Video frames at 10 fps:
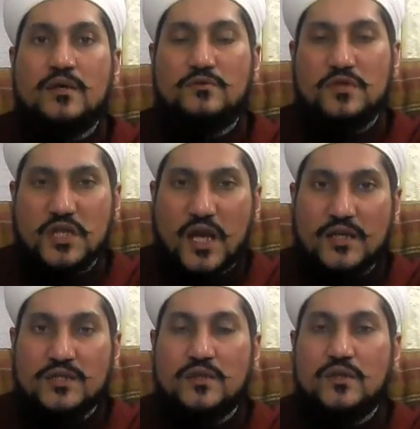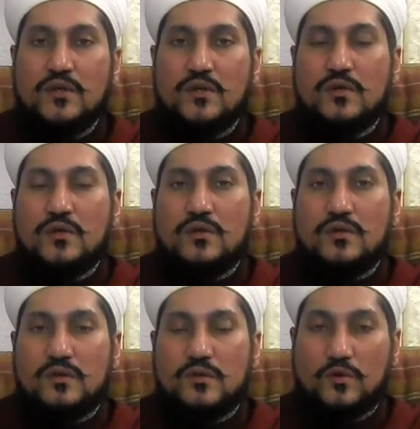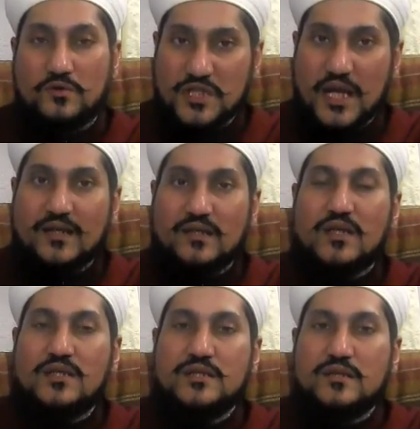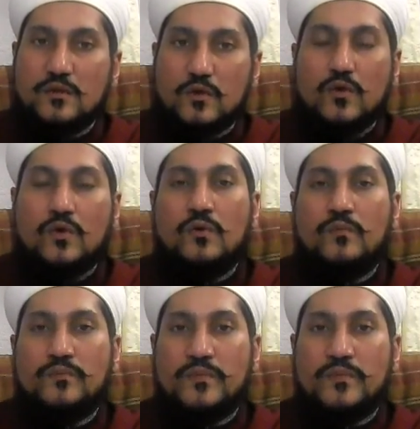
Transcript: reject, or reject this law.